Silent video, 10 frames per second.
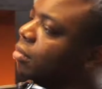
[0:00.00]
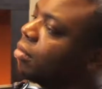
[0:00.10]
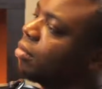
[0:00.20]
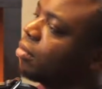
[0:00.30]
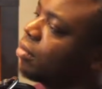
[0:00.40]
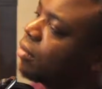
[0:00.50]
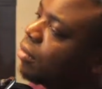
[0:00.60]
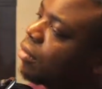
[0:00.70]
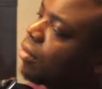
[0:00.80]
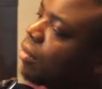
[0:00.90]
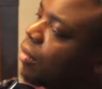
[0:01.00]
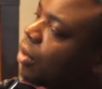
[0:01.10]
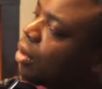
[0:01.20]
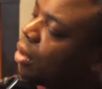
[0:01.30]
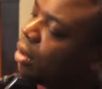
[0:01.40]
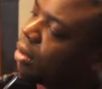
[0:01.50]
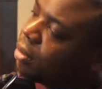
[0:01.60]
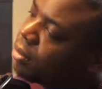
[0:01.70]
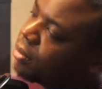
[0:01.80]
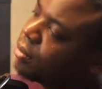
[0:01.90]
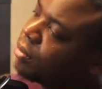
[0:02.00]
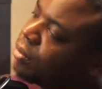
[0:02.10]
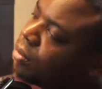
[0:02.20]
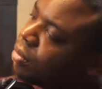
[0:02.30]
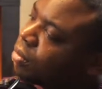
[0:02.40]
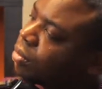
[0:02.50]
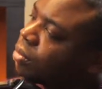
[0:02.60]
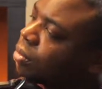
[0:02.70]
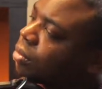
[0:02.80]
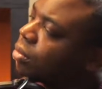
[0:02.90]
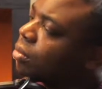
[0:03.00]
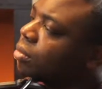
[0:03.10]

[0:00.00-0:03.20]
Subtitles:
The person shown says nothing.